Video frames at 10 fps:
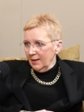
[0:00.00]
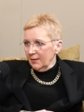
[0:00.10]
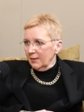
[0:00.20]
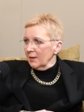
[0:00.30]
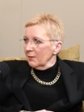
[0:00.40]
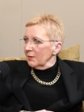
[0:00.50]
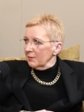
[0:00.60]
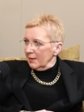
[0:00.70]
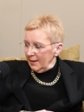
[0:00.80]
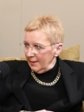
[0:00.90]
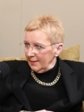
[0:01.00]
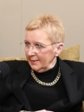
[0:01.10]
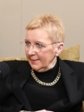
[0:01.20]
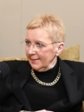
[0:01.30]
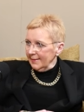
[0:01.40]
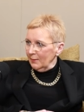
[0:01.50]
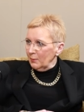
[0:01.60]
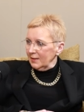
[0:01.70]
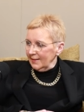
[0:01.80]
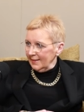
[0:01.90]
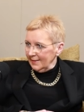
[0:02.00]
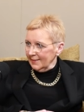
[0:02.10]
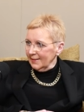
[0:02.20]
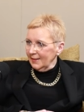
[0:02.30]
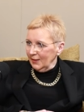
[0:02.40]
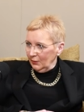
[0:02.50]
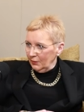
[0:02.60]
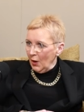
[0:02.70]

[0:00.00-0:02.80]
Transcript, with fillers: than I've ever had in my entire life.